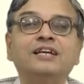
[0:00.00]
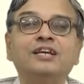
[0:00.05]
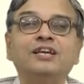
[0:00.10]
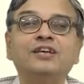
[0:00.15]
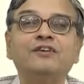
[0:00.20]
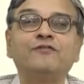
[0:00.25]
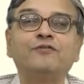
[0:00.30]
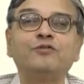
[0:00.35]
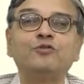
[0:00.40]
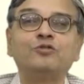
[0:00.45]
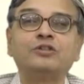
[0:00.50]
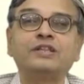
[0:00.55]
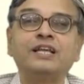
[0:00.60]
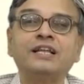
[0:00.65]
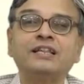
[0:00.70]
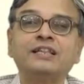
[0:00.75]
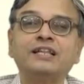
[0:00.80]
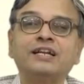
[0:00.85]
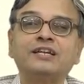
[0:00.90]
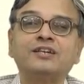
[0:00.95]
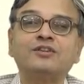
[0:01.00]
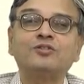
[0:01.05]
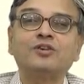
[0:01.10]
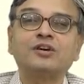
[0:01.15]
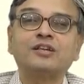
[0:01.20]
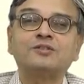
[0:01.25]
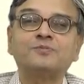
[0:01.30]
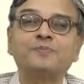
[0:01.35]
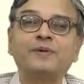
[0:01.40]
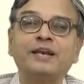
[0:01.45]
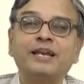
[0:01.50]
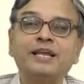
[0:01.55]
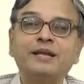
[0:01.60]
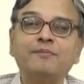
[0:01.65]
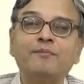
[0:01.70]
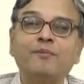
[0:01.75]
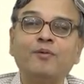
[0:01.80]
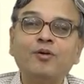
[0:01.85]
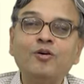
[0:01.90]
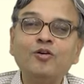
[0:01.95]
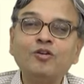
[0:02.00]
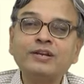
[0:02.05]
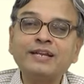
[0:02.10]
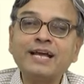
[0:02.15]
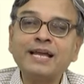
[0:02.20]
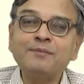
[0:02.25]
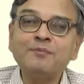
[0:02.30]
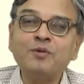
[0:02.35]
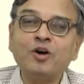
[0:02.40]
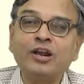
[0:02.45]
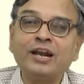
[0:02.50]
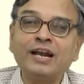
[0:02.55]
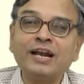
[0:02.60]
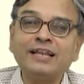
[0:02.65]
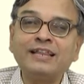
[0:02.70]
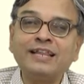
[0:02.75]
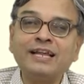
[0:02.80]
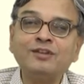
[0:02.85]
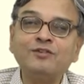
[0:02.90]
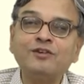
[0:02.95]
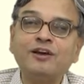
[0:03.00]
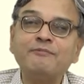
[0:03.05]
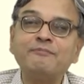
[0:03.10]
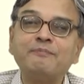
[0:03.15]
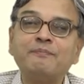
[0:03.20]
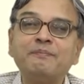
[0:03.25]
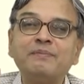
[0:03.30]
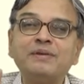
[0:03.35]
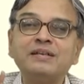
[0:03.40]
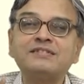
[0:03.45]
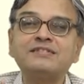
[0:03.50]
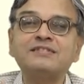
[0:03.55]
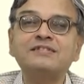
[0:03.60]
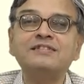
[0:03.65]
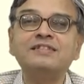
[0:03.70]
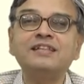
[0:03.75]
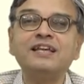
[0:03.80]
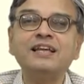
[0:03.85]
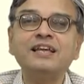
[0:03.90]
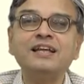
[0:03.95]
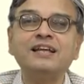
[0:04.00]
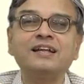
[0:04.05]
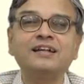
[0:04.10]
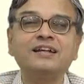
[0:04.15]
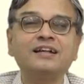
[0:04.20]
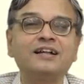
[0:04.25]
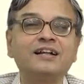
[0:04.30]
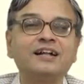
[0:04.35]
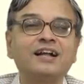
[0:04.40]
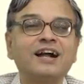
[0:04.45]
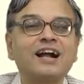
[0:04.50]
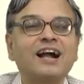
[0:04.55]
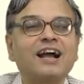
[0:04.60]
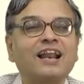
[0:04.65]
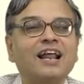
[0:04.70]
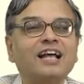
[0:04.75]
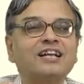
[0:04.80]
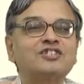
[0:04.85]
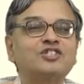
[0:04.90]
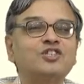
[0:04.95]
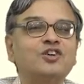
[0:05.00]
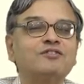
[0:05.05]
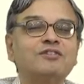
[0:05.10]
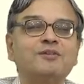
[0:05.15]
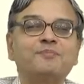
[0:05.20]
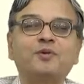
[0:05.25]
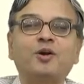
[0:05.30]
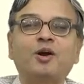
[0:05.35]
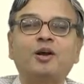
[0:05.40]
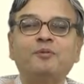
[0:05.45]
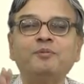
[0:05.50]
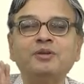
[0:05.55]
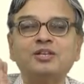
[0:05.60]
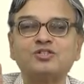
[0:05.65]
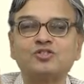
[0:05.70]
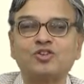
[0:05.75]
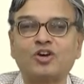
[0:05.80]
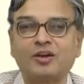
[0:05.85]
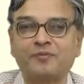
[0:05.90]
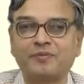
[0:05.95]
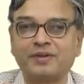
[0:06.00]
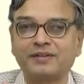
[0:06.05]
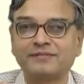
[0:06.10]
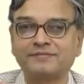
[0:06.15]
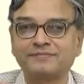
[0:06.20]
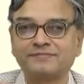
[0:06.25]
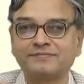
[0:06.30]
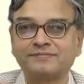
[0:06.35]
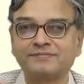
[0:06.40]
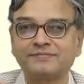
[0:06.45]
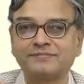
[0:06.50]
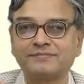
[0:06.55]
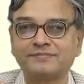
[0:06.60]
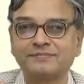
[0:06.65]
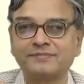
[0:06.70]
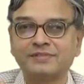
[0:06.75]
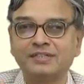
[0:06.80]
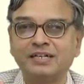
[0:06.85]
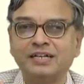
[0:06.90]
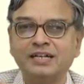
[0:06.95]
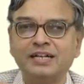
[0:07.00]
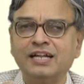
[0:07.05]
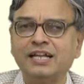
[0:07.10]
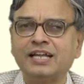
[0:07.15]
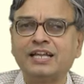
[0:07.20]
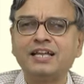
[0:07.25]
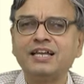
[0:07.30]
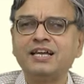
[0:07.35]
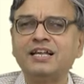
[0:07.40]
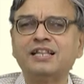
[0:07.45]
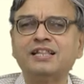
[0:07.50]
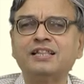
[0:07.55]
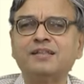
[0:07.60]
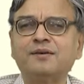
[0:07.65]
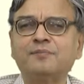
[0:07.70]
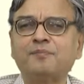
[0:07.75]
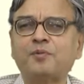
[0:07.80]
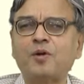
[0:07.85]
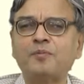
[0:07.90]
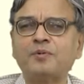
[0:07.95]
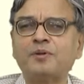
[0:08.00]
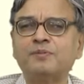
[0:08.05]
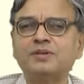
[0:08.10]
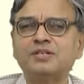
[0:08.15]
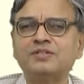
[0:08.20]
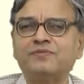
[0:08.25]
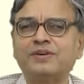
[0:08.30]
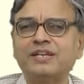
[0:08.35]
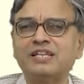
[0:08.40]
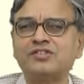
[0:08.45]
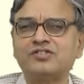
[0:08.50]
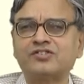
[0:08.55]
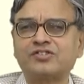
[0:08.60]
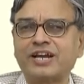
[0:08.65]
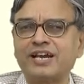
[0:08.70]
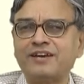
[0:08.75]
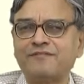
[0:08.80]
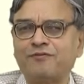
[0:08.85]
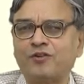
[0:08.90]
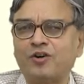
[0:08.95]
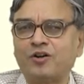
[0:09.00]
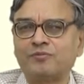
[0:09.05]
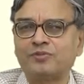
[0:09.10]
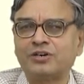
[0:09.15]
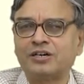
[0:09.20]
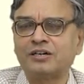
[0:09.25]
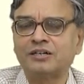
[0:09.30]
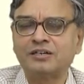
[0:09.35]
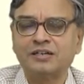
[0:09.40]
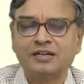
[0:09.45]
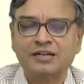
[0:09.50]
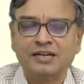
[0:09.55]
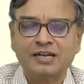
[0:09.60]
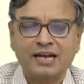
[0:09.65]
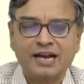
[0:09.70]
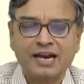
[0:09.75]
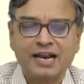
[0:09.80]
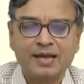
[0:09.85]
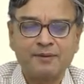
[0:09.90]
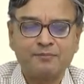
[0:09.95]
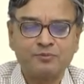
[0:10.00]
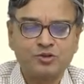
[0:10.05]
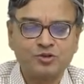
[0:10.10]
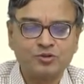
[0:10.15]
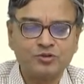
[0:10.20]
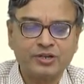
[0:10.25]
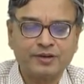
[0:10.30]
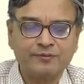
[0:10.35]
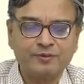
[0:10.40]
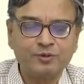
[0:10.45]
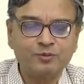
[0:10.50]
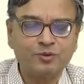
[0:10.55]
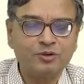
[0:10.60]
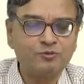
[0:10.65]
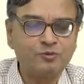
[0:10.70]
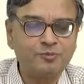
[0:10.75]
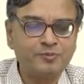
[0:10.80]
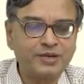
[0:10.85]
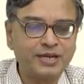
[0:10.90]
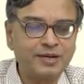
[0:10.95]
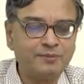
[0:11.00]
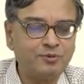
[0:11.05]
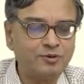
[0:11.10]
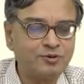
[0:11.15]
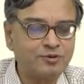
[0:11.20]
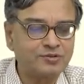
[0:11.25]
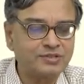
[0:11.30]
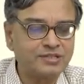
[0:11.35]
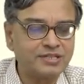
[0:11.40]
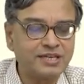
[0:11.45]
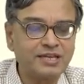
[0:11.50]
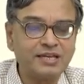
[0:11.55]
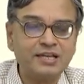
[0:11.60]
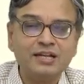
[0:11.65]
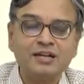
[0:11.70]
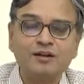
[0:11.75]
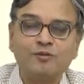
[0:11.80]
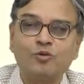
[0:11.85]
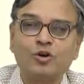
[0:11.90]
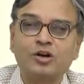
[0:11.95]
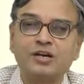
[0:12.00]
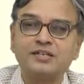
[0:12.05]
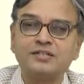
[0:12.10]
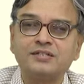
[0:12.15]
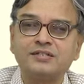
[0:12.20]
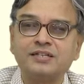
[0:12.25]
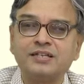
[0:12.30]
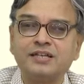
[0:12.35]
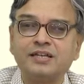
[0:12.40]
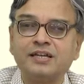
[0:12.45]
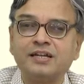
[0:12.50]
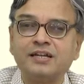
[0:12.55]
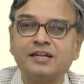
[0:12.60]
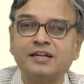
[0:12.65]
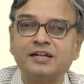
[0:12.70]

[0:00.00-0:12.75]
If you think that you are spending more time on it, then you have missed the crux of the problem in solving. Here the problem is very straightforward, and I am sure everyone would be able to see what is the